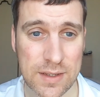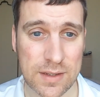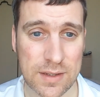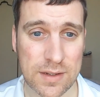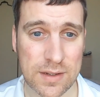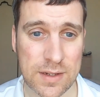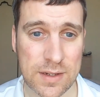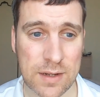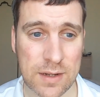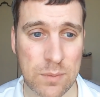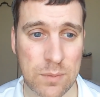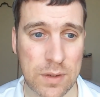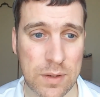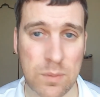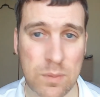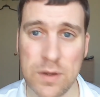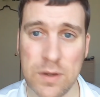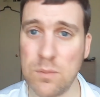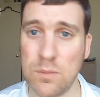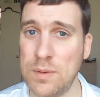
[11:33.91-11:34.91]
We
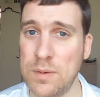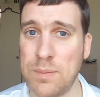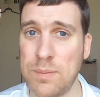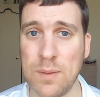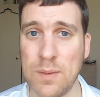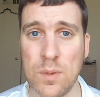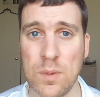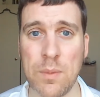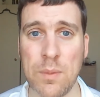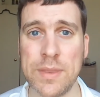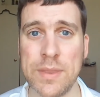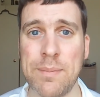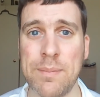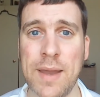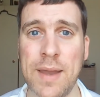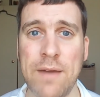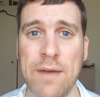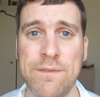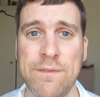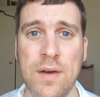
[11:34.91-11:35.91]
won the
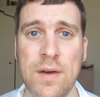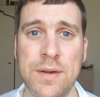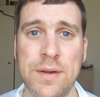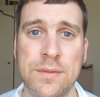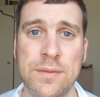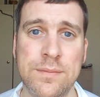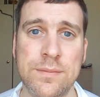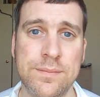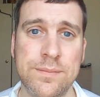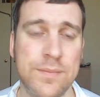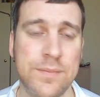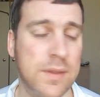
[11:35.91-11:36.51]
playoff final.